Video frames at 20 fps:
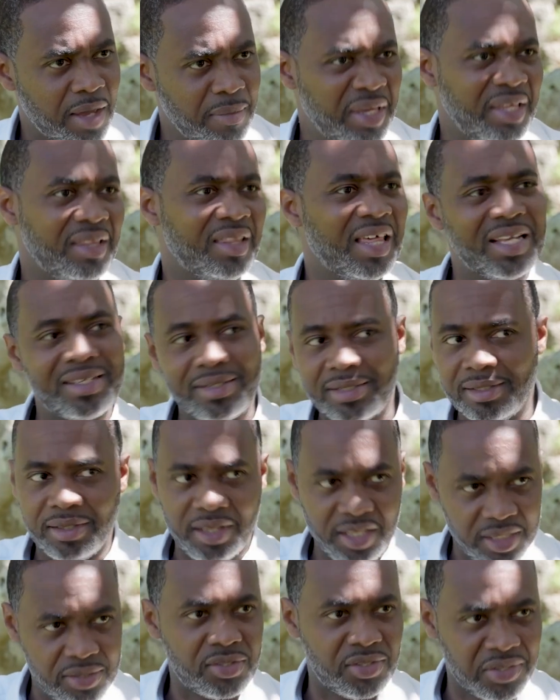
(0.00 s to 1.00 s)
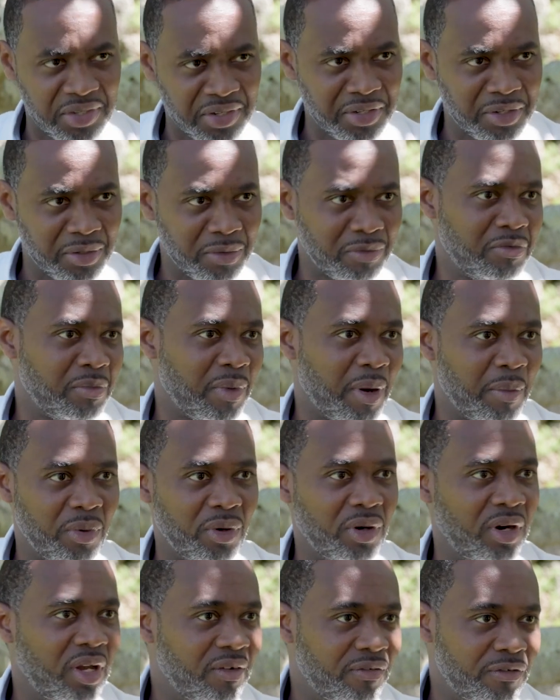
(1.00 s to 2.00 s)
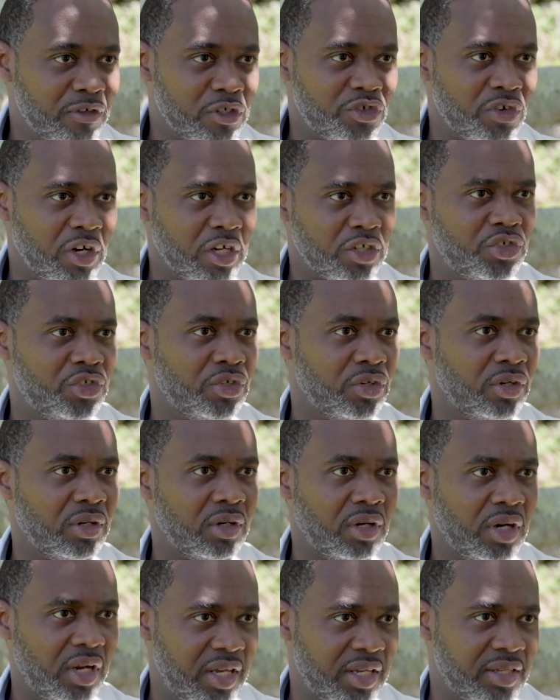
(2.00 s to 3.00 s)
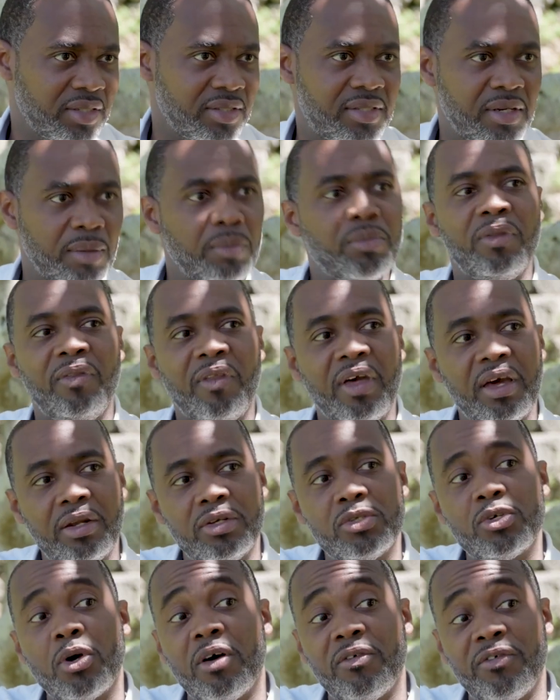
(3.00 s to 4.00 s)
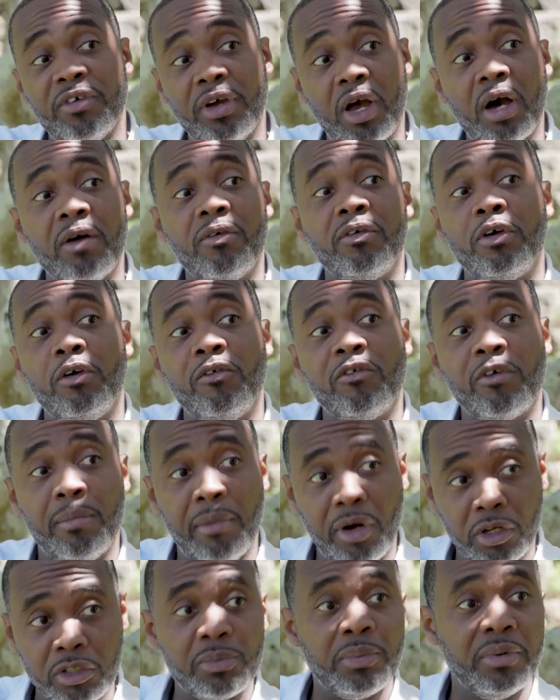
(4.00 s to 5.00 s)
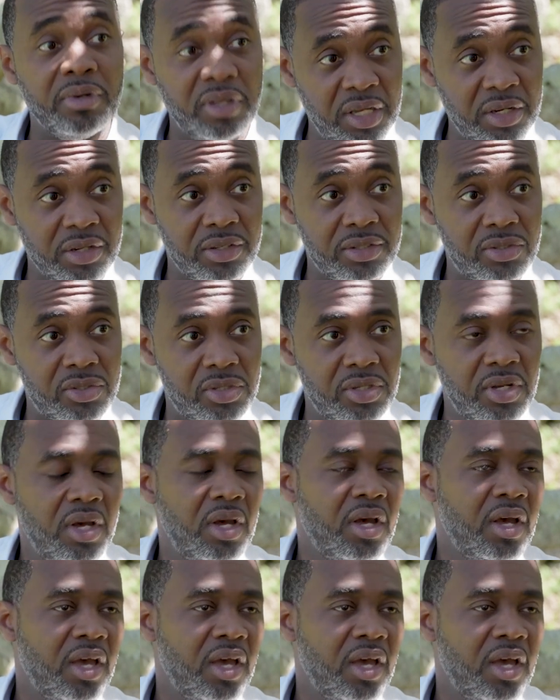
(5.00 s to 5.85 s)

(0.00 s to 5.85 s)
I mean, that's this year. Remember, infrastructure is something that is often covered over multiple years.